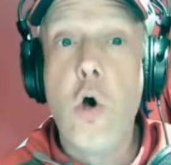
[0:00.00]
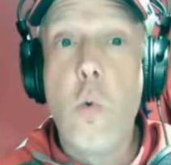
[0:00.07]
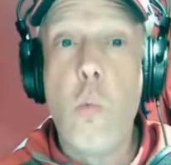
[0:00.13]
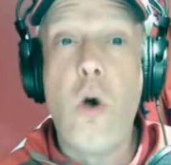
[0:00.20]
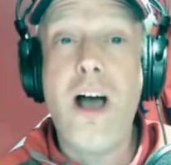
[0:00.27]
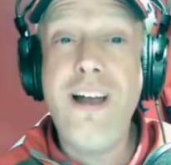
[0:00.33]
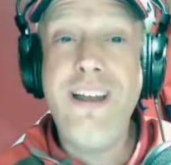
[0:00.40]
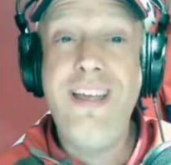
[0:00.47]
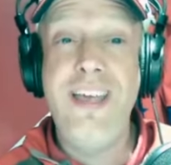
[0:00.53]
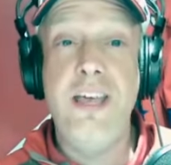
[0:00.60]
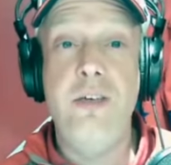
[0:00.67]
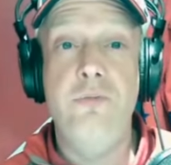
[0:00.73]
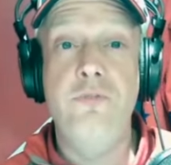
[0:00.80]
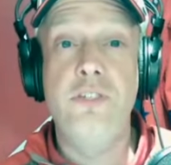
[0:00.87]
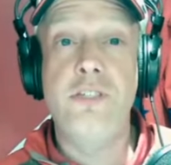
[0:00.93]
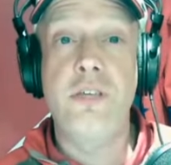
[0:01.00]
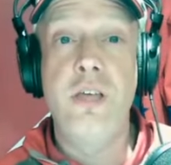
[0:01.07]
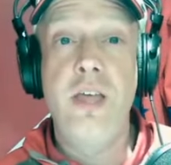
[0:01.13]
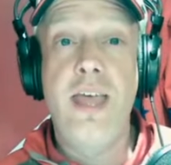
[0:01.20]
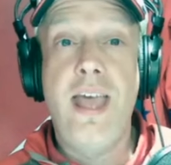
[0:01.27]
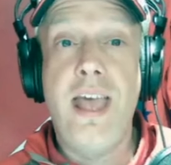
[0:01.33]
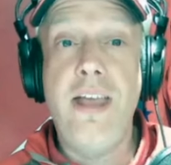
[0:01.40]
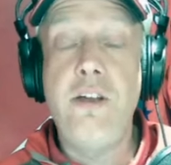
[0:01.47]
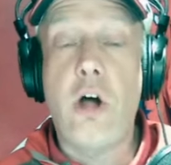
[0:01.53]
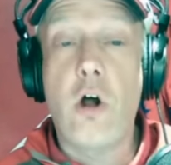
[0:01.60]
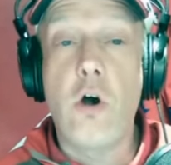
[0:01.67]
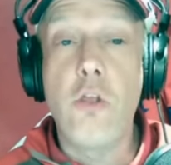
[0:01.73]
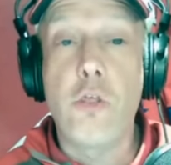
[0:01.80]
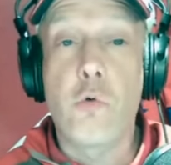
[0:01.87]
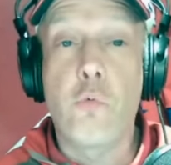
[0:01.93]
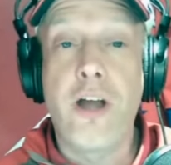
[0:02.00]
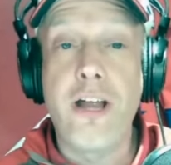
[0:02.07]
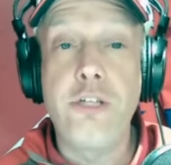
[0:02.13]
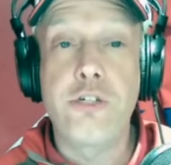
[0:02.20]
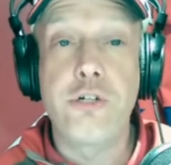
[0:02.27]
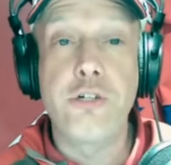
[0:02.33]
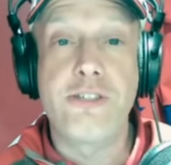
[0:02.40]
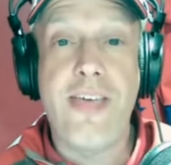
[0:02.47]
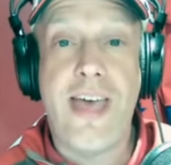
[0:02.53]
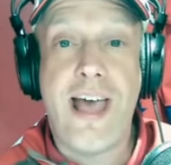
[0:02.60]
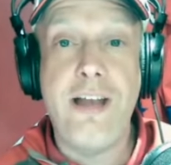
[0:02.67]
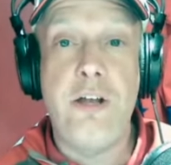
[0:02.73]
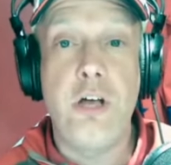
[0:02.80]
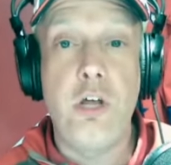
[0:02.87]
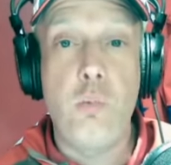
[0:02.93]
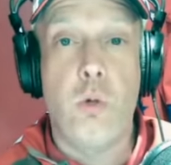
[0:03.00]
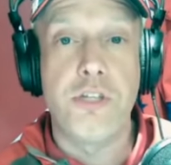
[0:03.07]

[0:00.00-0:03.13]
What gives, and are the Rangers that good?